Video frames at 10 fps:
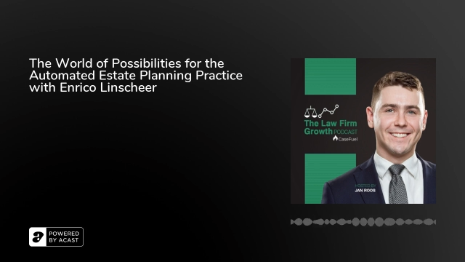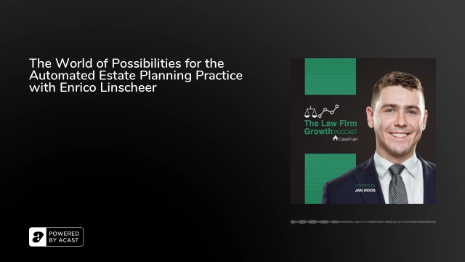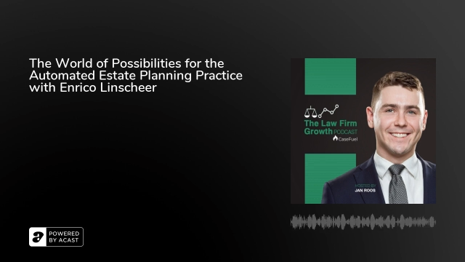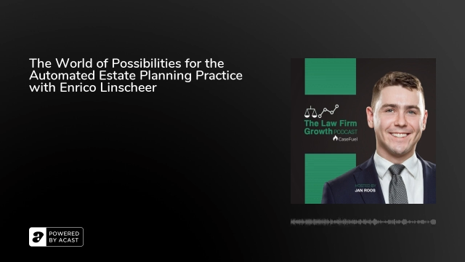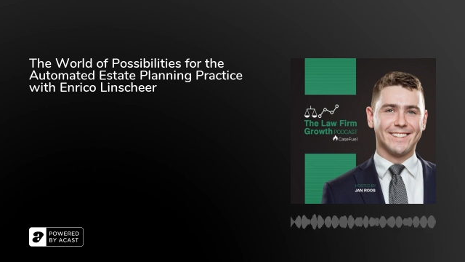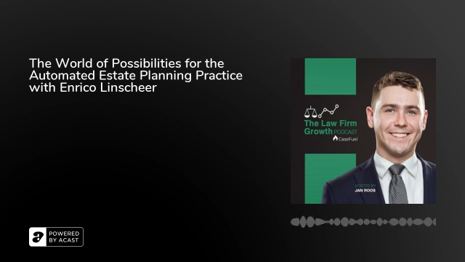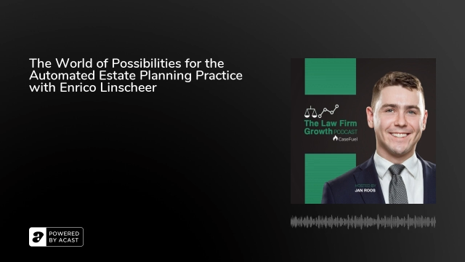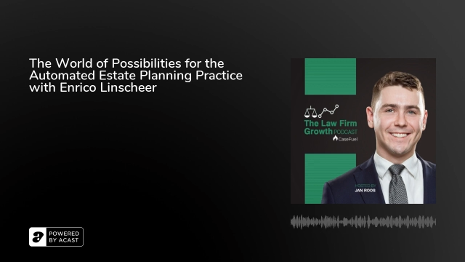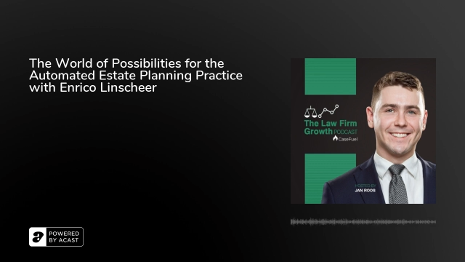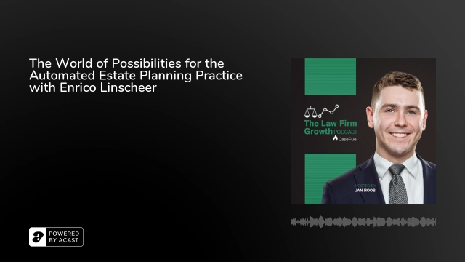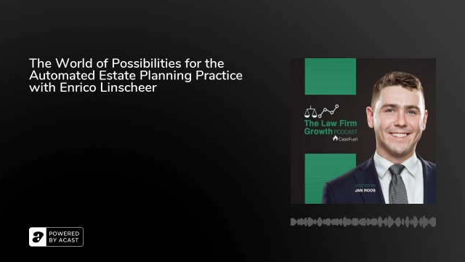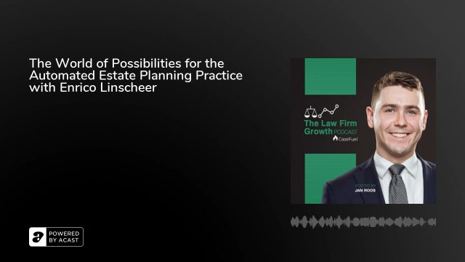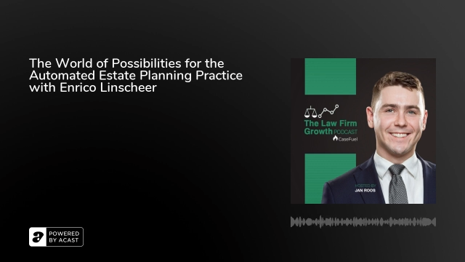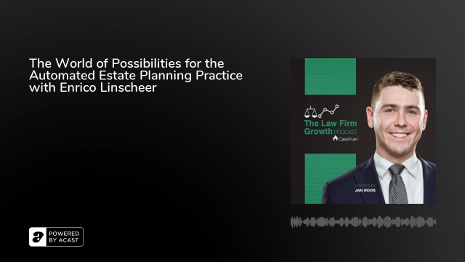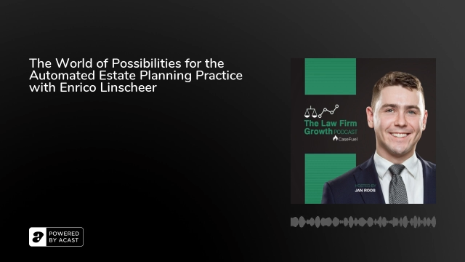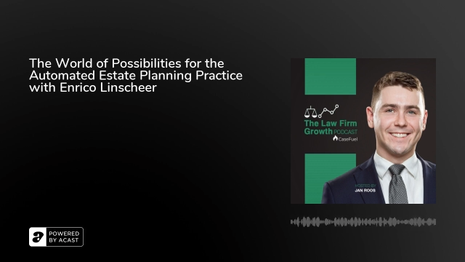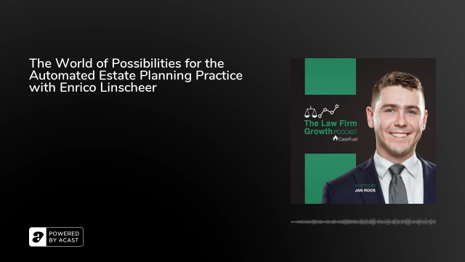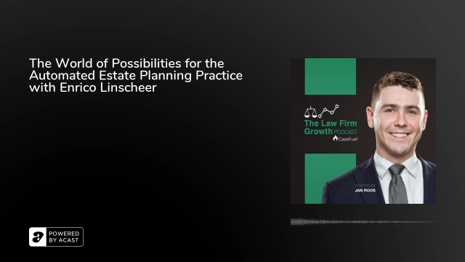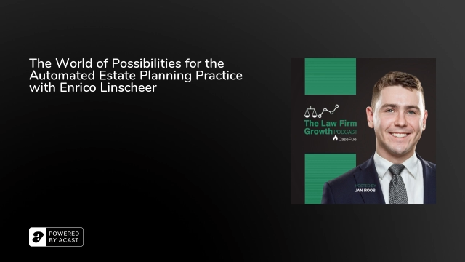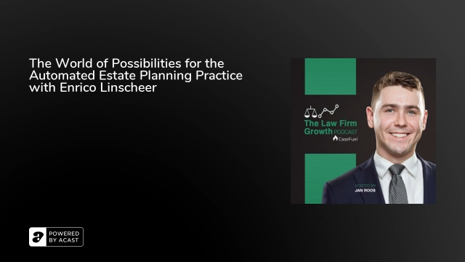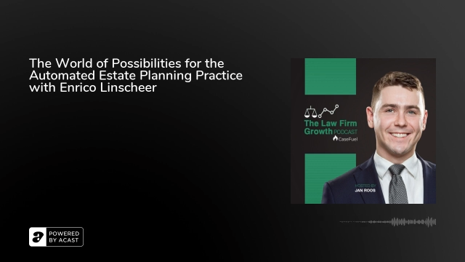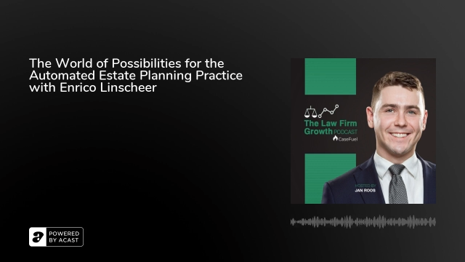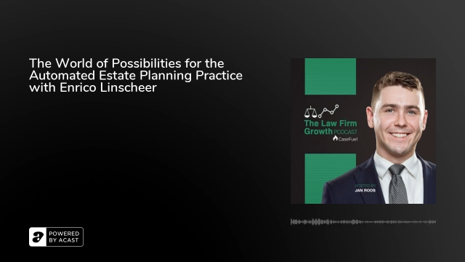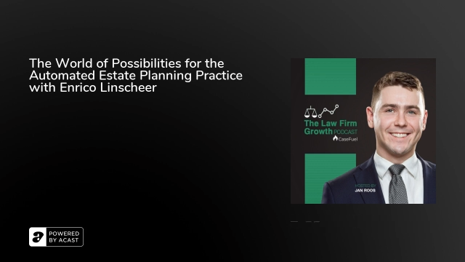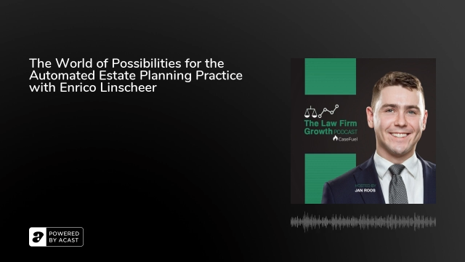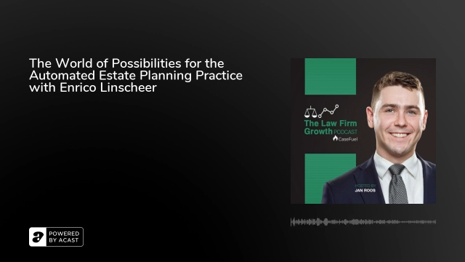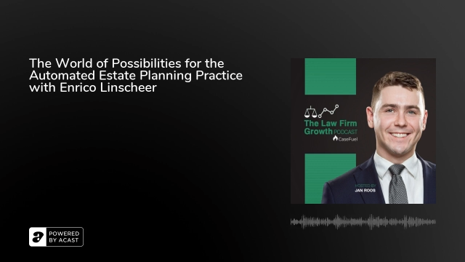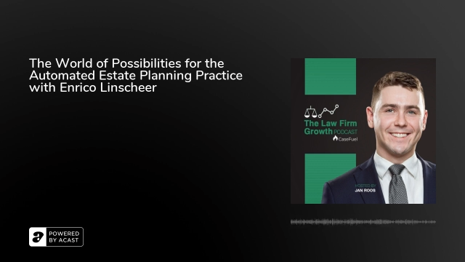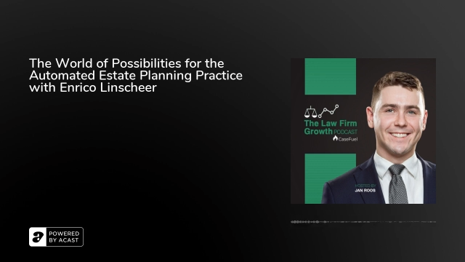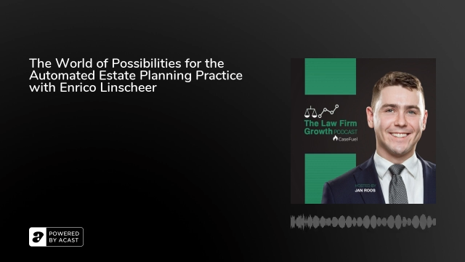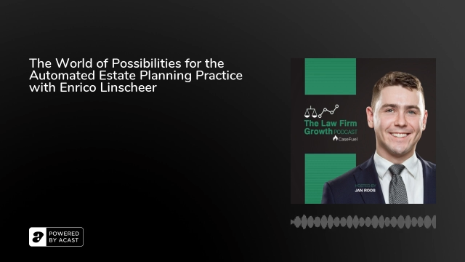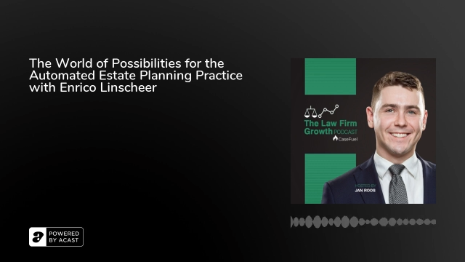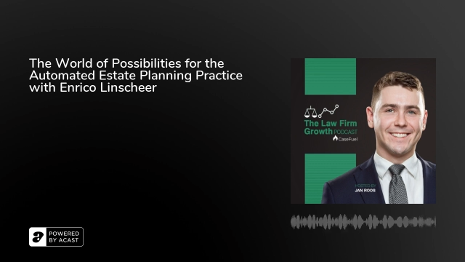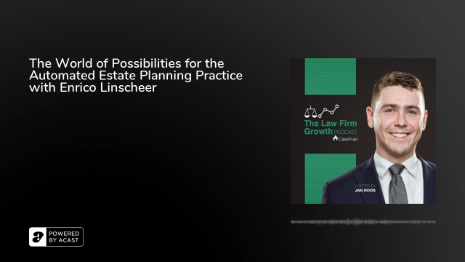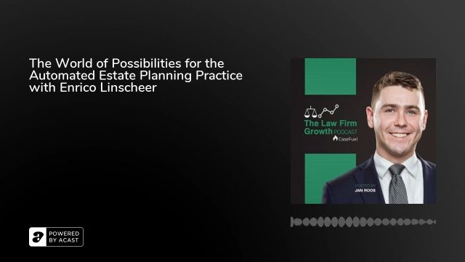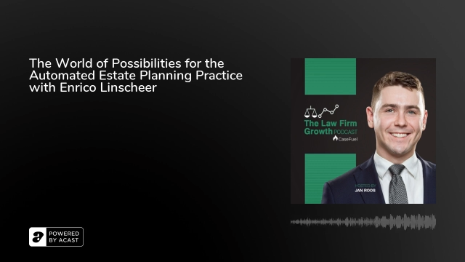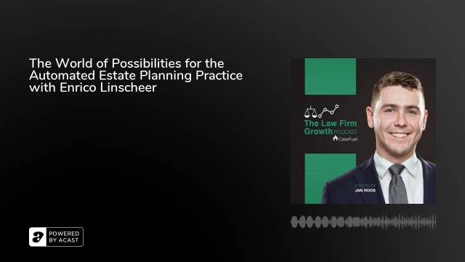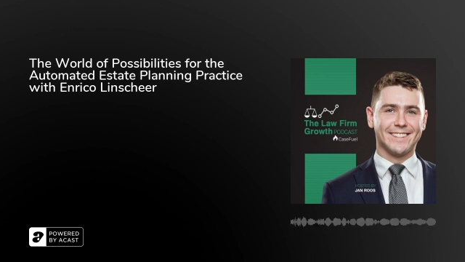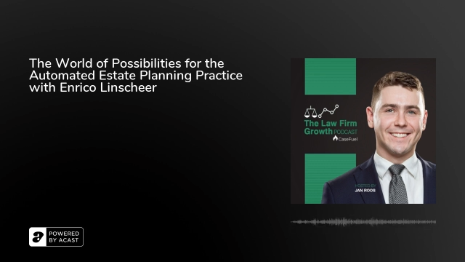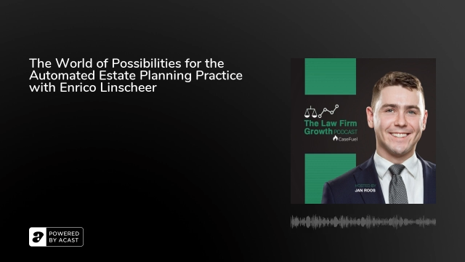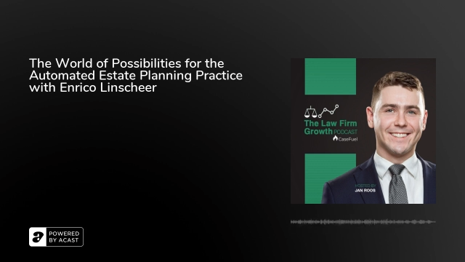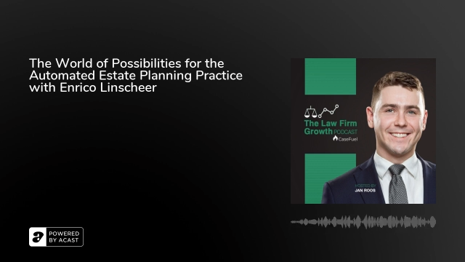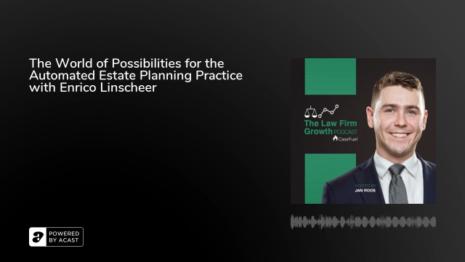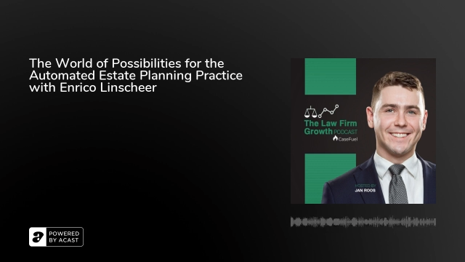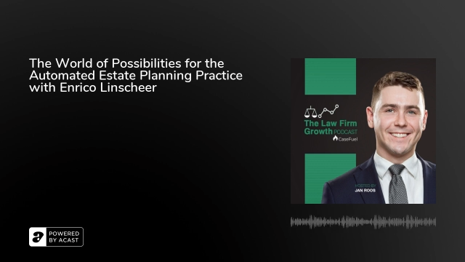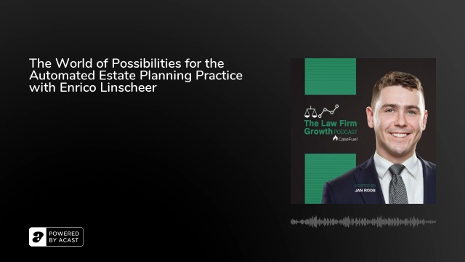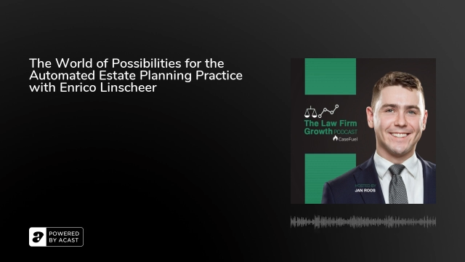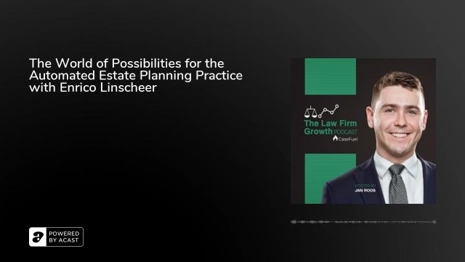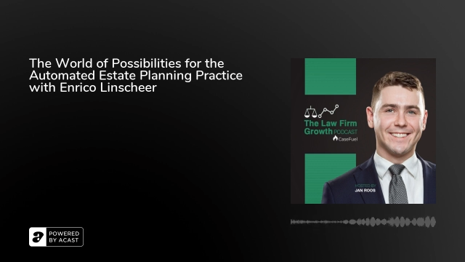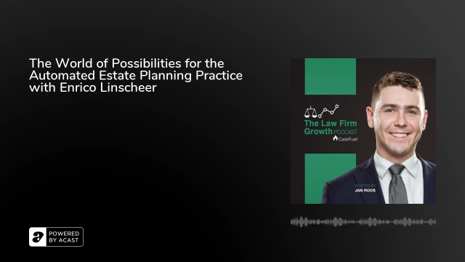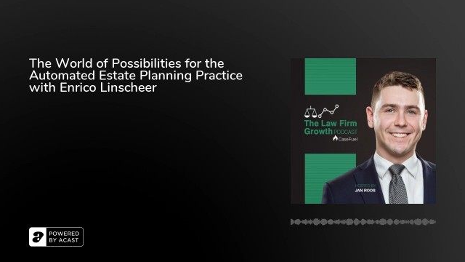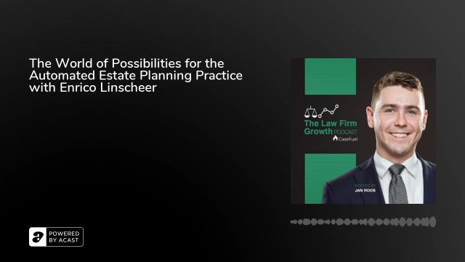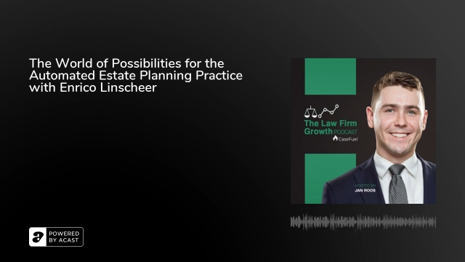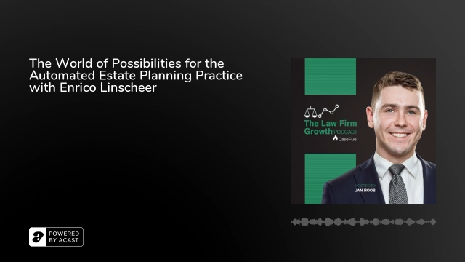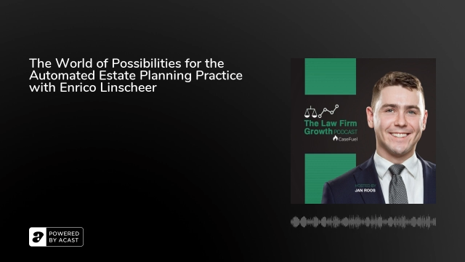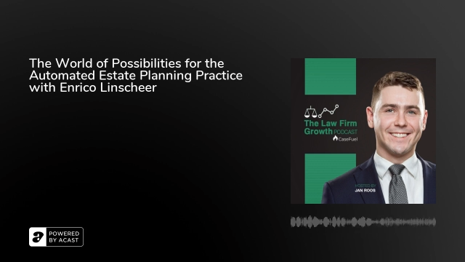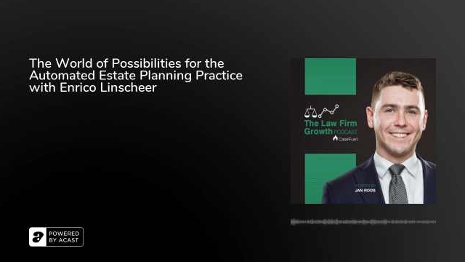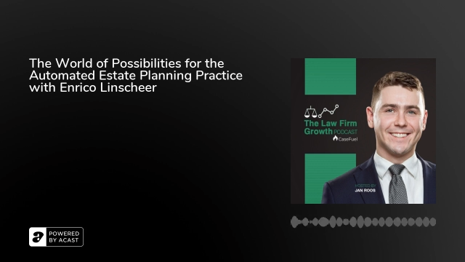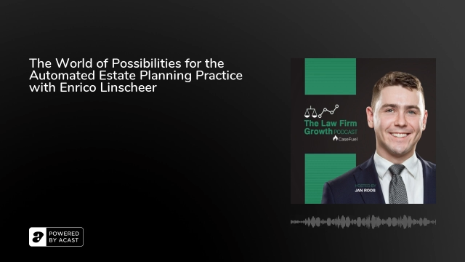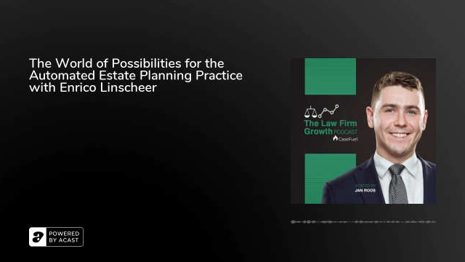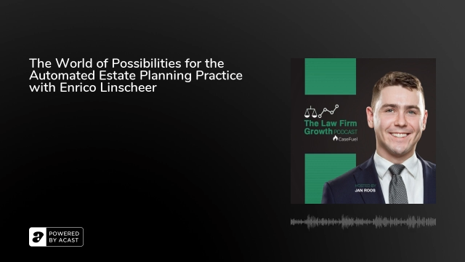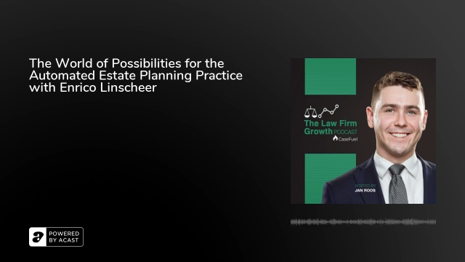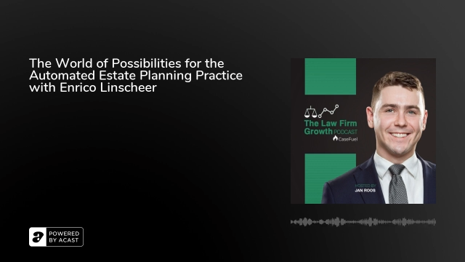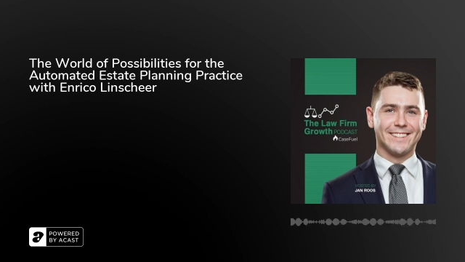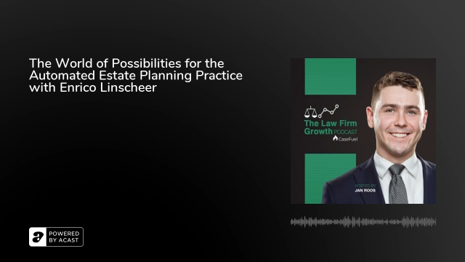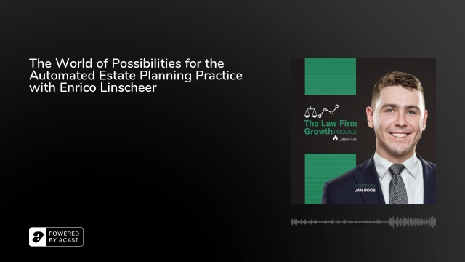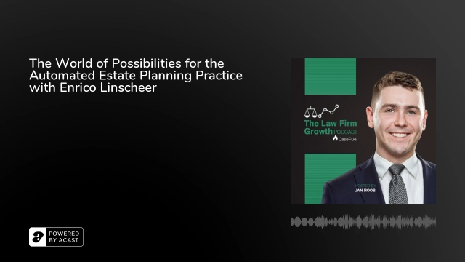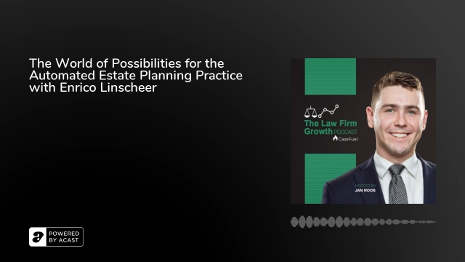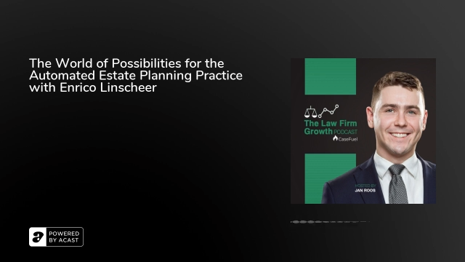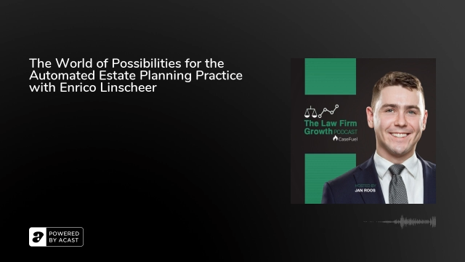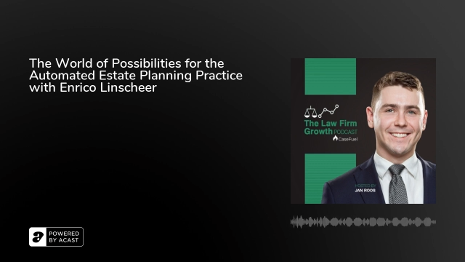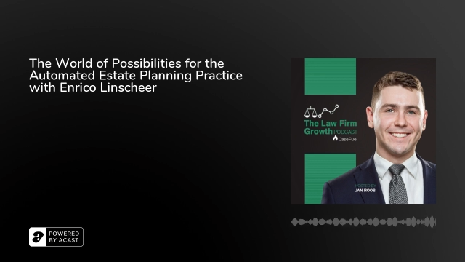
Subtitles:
The face doesn't move, so there is nothing to read.